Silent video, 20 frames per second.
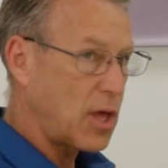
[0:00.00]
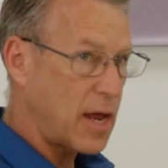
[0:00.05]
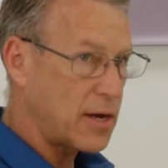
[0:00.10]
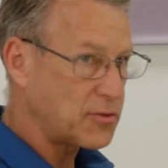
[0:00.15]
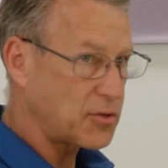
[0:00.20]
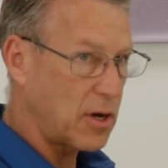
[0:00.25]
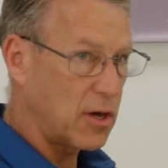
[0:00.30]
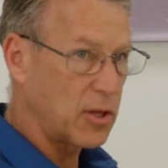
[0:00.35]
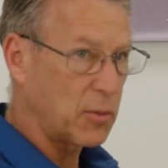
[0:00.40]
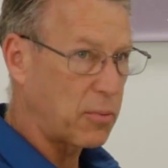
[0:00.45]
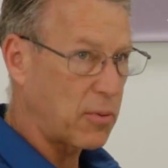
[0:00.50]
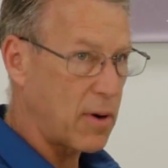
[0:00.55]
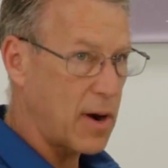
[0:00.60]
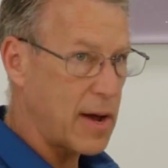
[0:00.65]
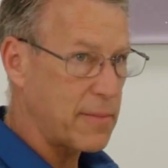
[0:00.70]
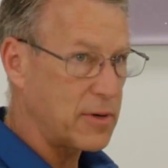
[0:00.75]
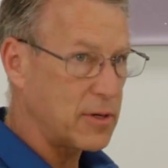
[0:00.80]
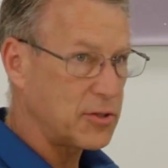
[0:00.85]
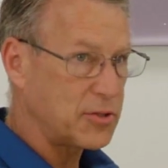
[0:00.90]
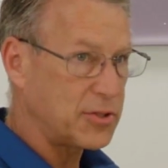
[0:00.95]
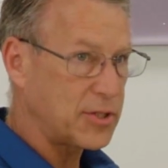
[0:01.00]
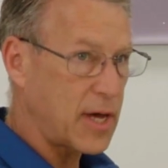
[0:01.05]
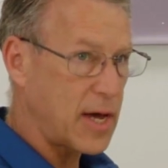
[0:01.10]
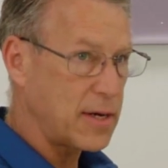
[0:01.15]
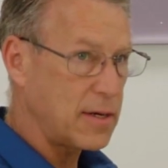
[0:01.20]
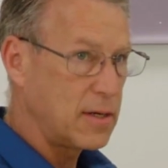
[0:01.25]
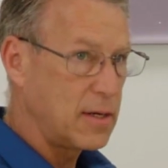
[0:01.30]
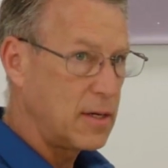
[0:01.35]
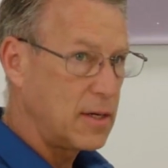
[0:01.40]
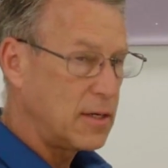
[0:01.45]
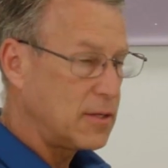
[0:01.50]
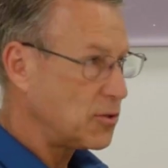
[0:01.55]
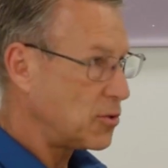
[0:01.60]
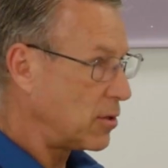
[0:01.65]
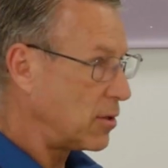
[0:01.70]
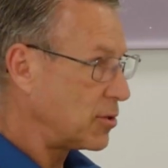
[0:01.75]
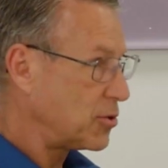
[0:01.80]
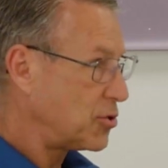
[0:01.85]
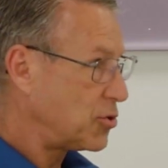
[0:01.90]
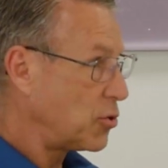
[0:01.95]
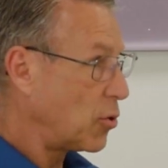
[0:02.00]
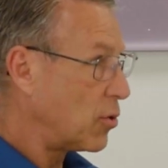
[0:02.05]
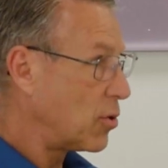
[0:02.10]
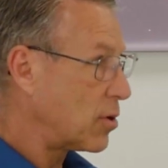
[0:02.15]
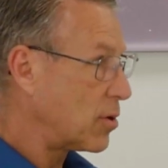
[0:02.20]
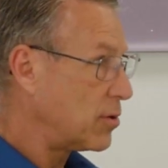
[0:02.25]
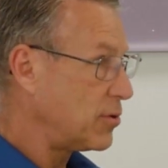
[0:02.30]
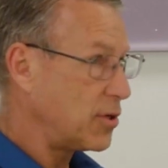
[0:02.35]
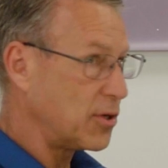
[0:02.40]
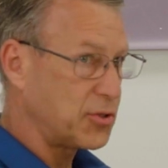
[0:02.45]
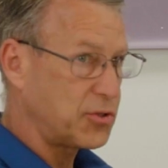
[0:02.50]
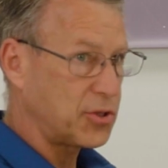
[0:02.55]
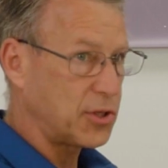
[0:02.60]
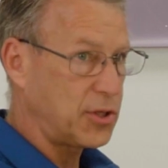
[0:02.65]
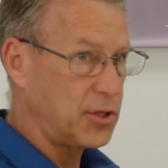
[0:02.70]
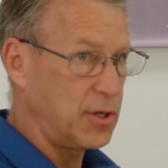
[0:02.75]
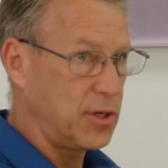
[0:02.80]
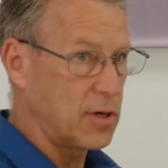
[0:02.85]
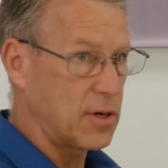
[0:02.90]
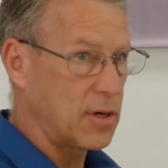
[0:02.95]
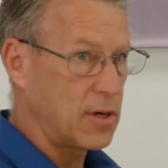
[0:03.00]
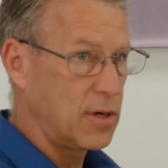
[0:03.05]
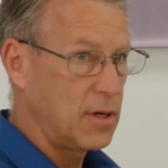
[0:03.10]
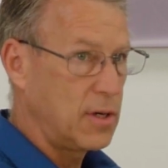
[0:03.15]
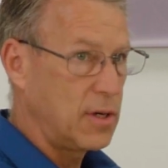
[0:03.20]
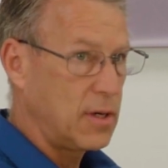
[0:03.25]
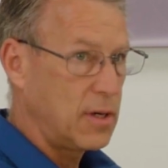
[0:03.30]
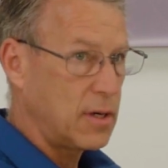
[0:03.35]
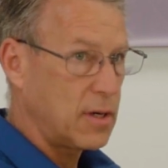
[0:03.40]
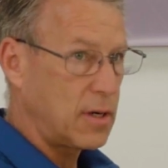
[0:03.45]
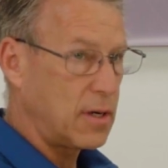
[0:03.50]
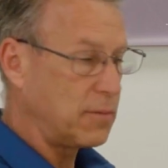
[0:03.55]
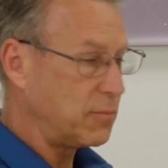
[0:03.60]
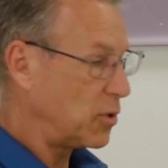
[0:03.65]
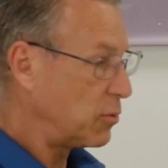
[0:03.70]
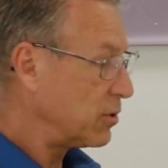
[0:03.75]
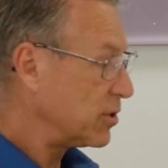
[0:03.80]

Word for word: that has all the parameters set. So they're stored, they're secure. Um, the